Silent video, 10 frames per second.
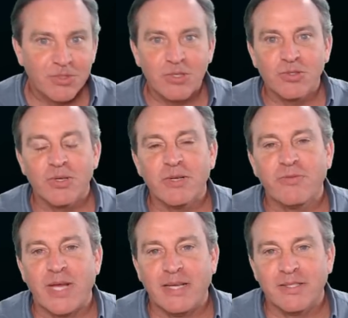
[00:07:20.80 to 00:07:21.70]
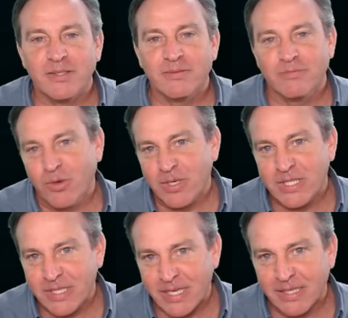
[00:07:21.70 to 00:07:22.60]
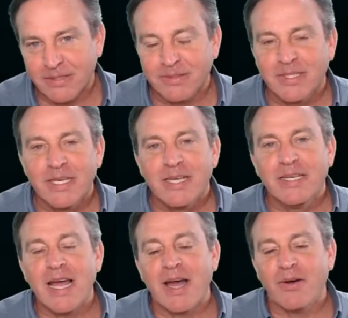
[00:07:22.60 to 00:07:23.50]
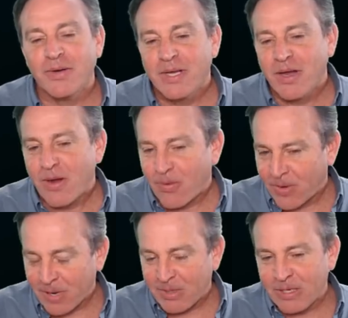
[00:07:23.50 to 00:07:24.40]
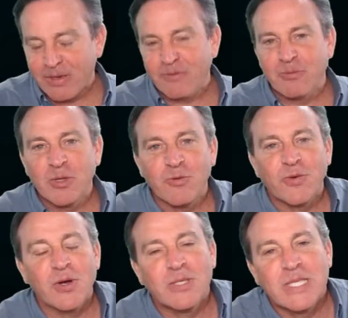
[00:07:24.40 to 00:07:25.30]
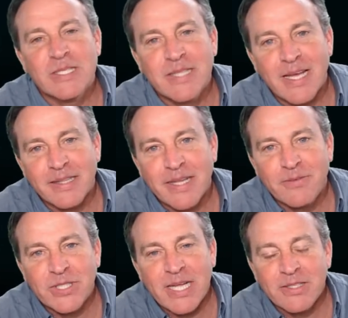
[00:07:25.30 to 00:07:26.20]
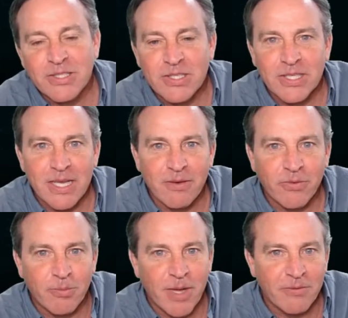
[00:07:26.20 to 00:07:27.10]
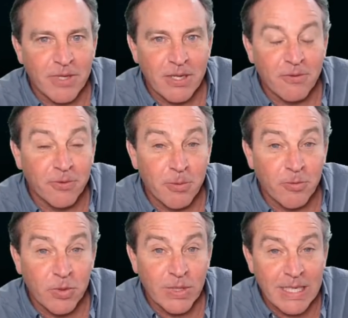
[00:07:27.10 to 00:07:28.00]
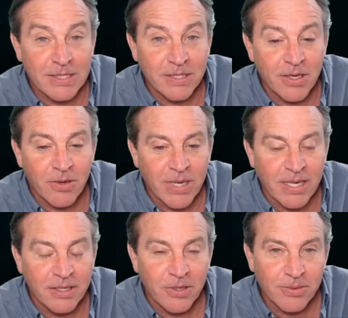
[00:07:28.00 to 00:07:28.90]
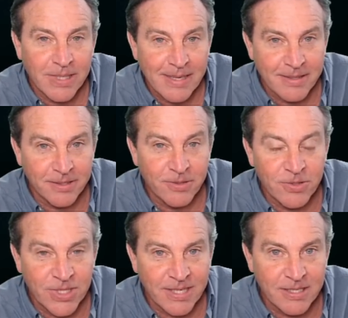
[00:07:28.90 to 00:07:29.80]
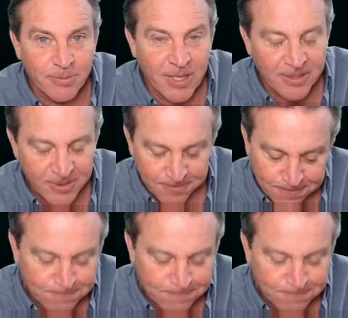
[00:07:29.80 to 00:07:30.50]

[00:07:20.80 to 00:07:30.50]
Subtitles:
user interface or a skin. Now, what I'm hearing from you folks is that they've changed the skin from my video from a few days ago and you don't like the new skin as much.